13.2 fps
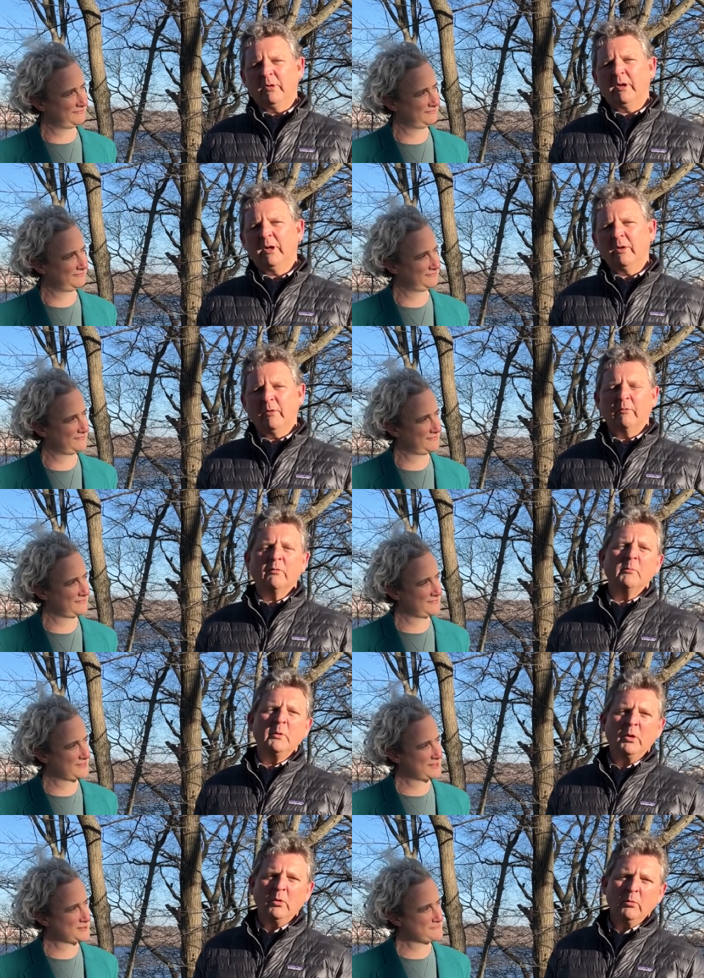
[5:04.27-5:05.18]
Speaker 1: to hearing
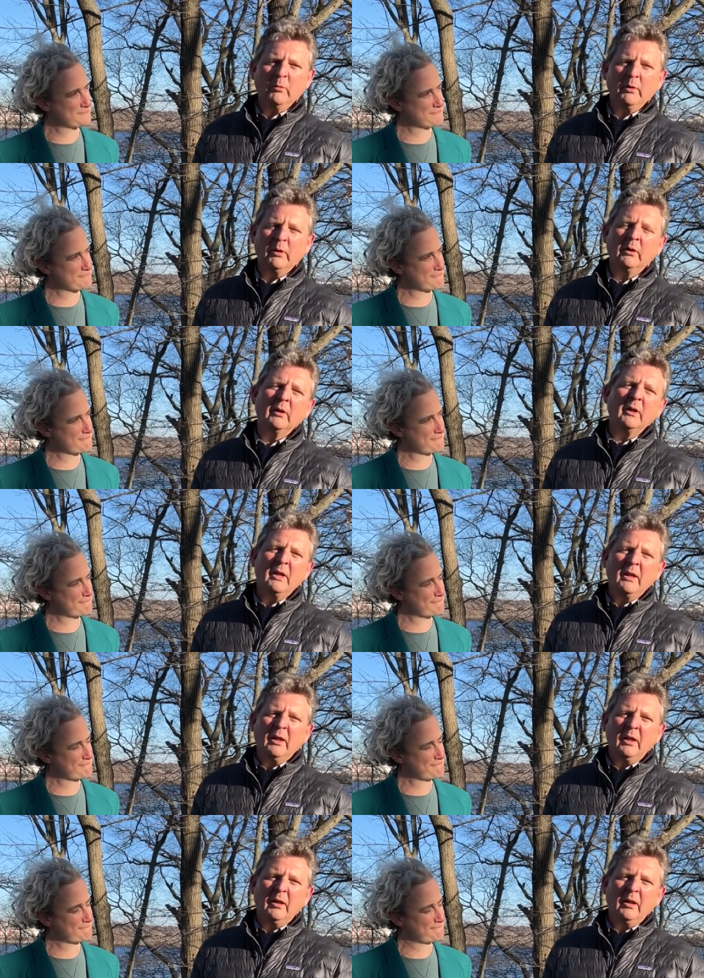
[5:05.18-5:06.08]
from you and
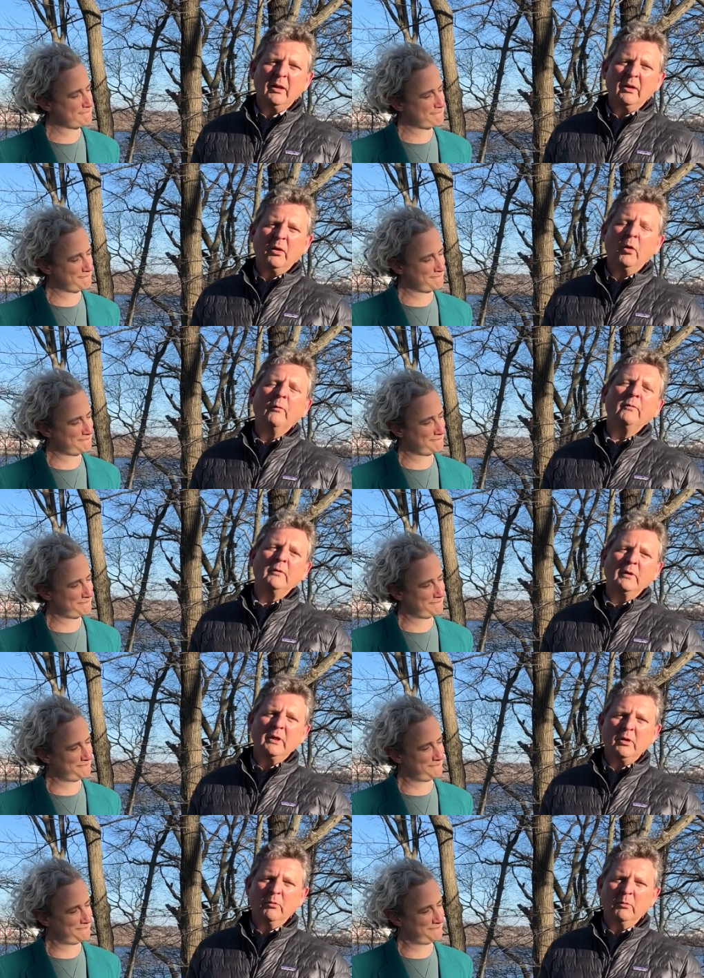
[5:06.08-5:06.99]
and
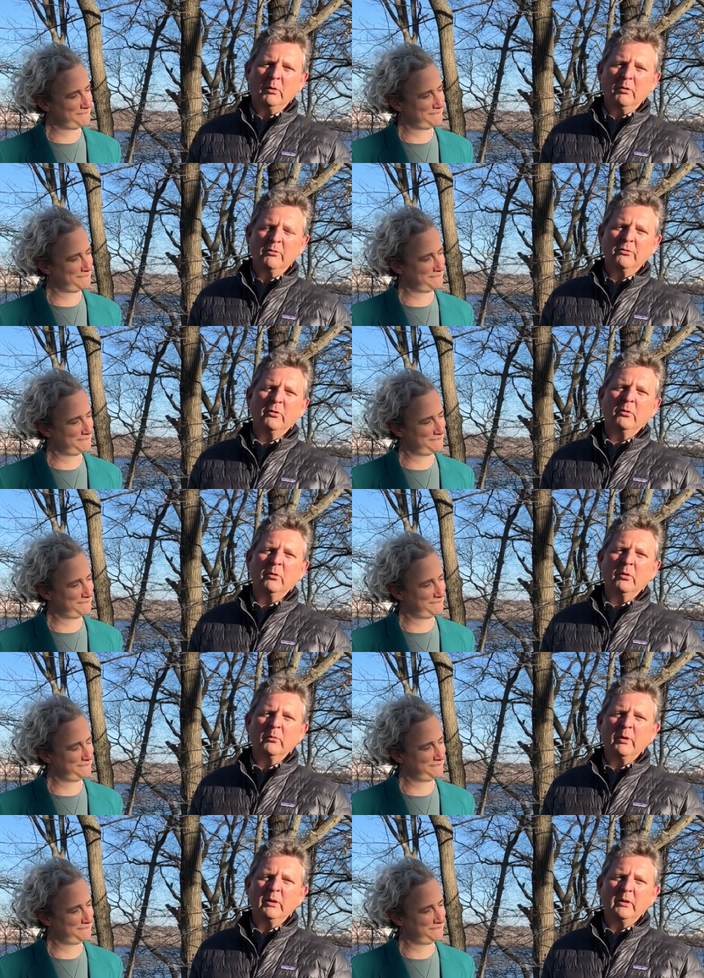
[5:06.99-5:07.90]
hopefully you'll also
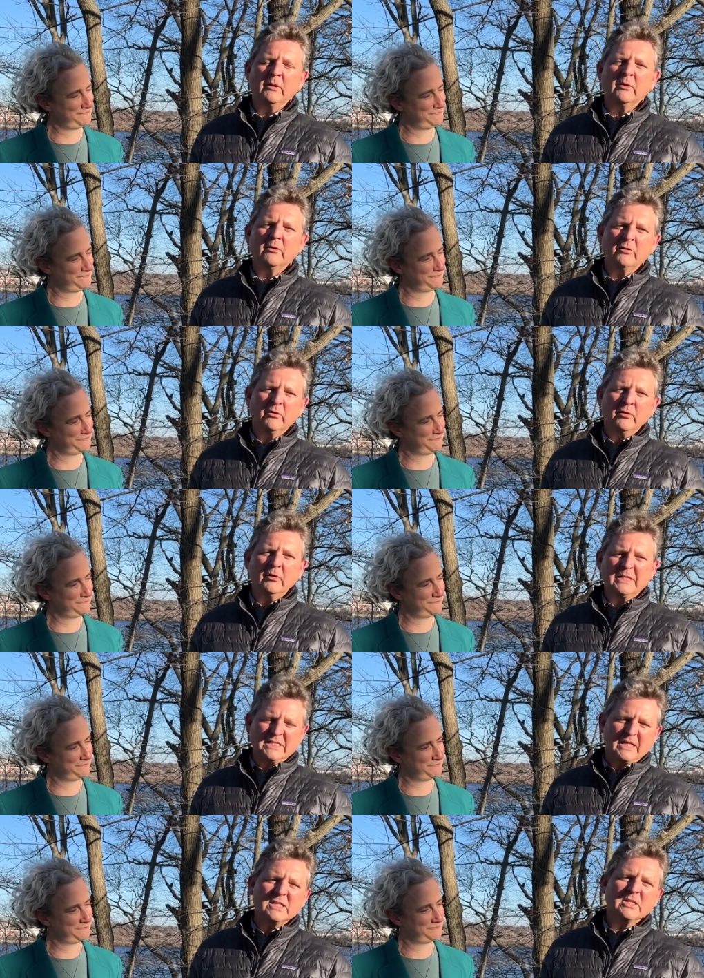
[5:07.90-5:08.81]
agree that this is,
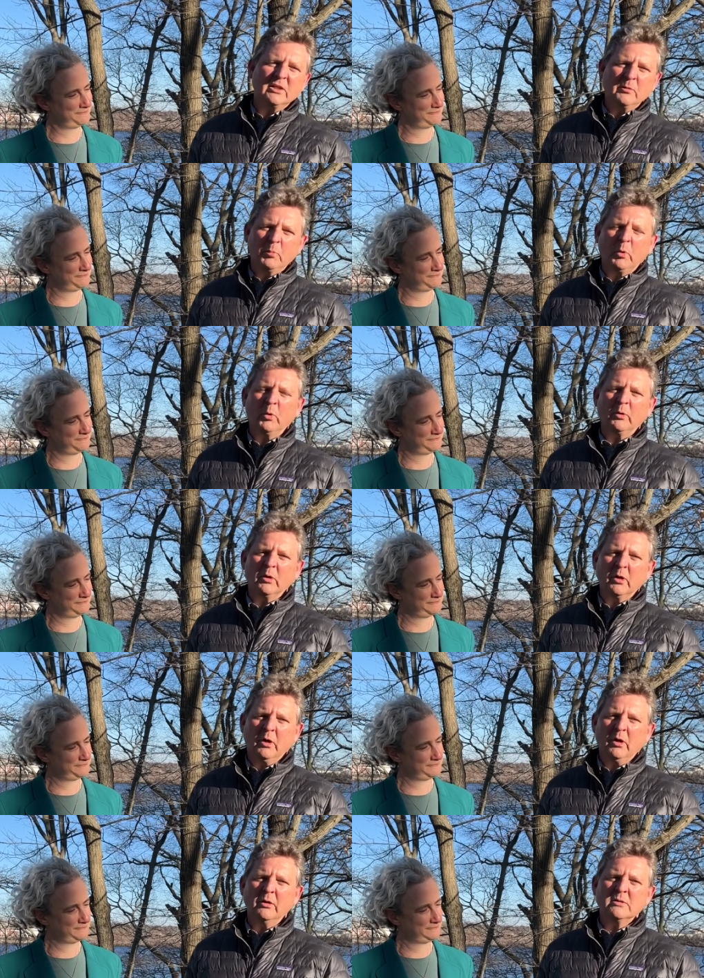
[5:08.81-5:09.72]
this is an important
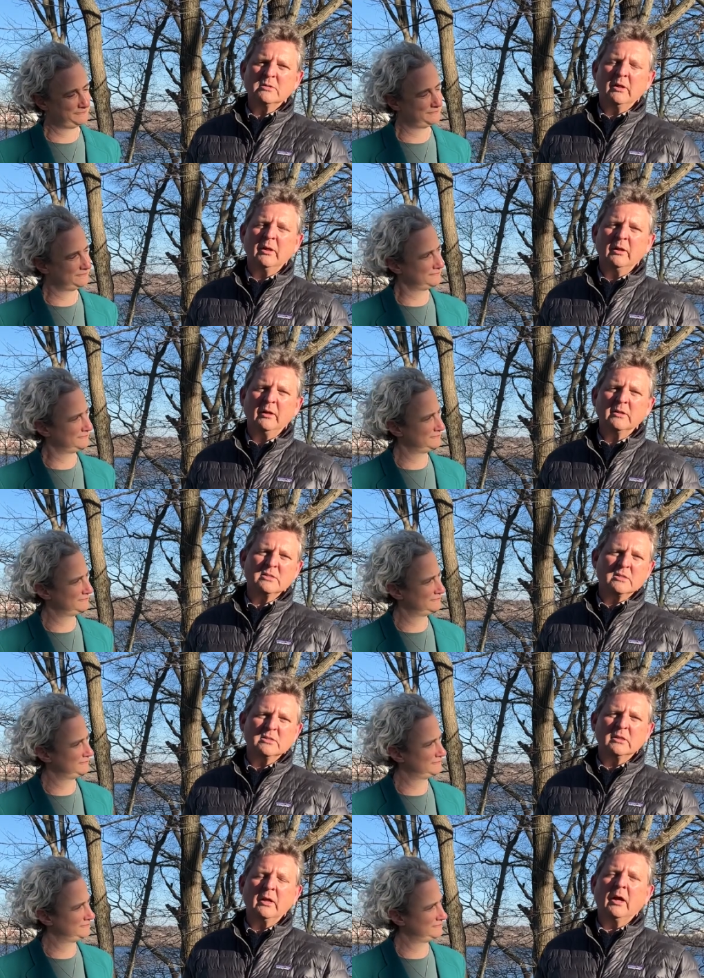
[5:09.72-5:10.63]
cause and this
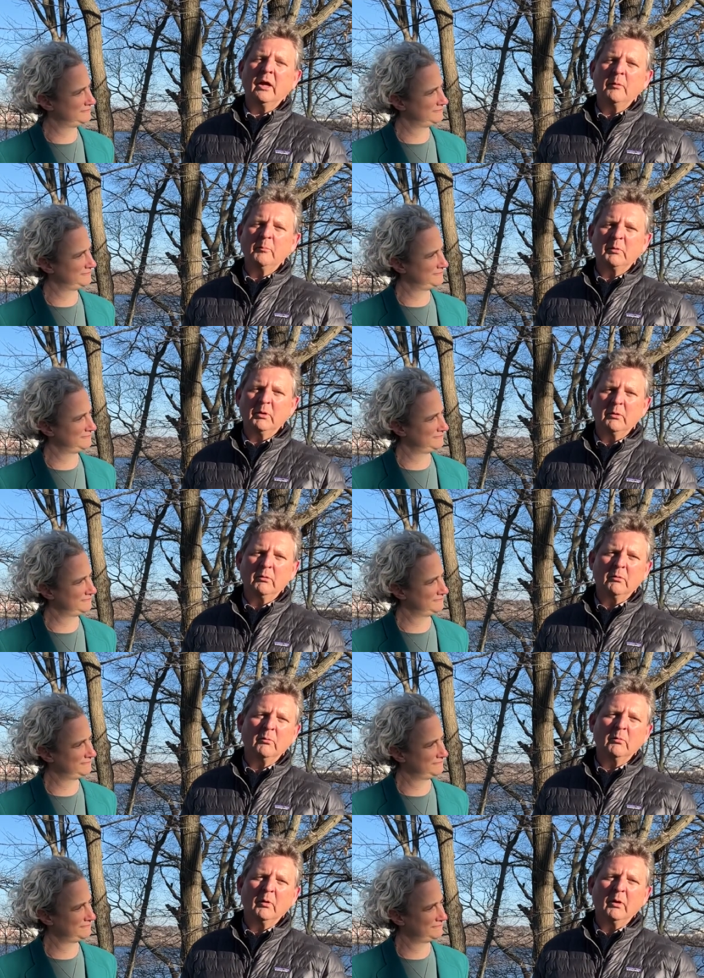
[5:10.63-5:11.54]
is the time
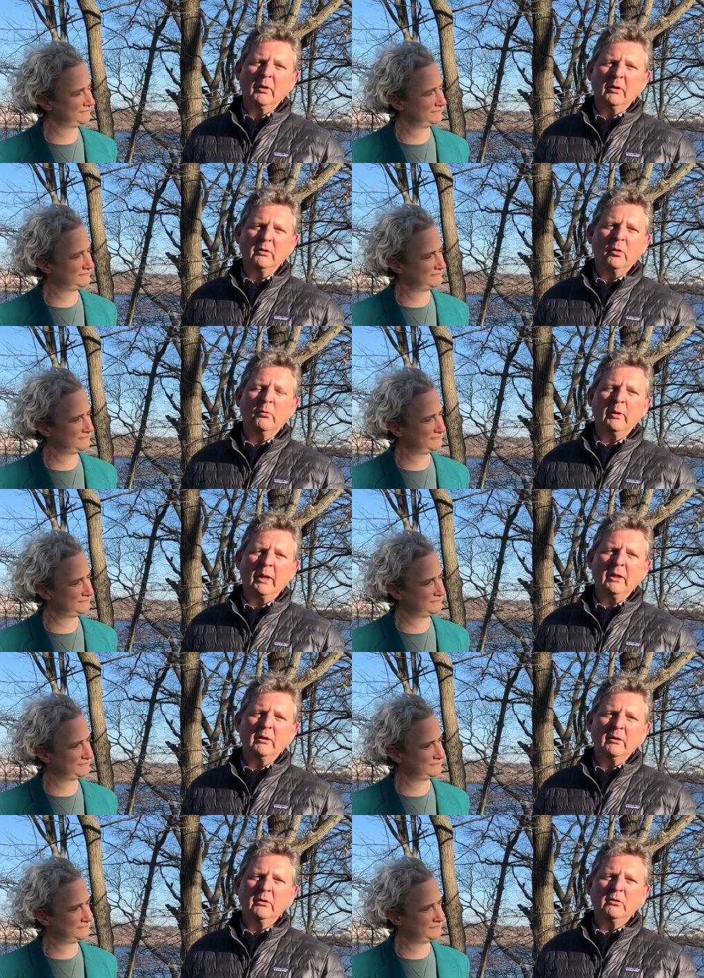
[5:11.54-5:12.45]
to uh,
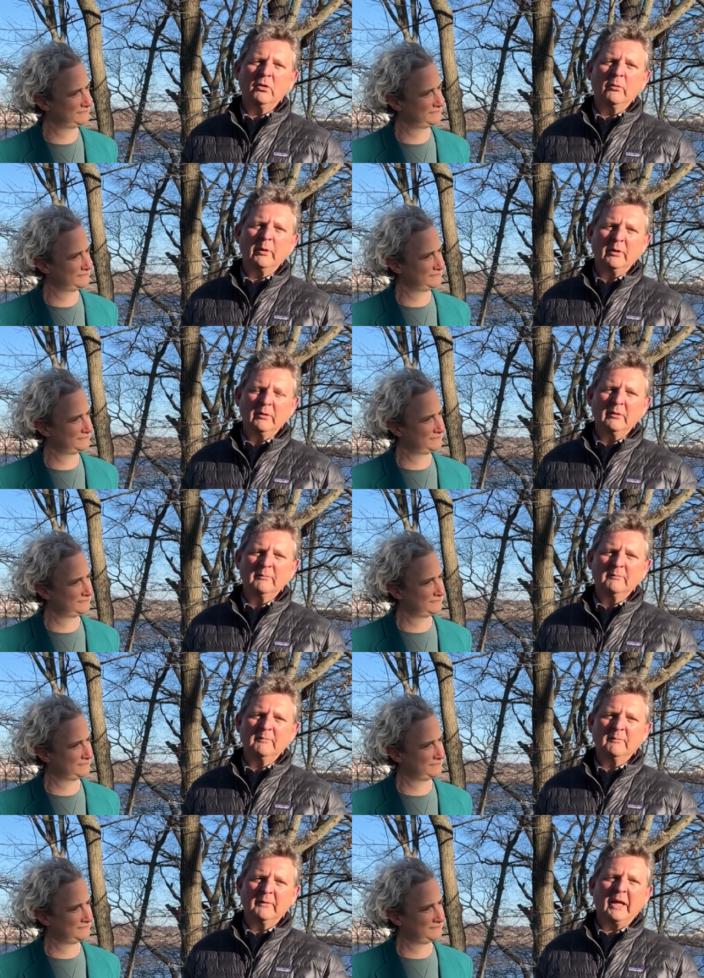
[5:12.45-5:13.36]
donate to it.
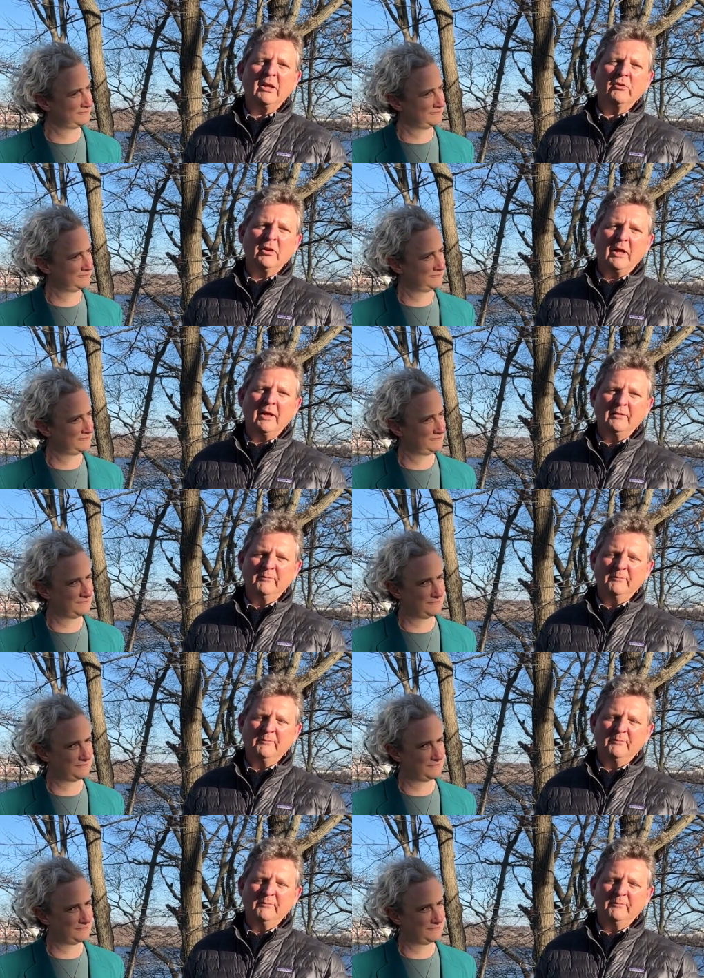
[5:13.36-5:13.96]
Thanks a lot.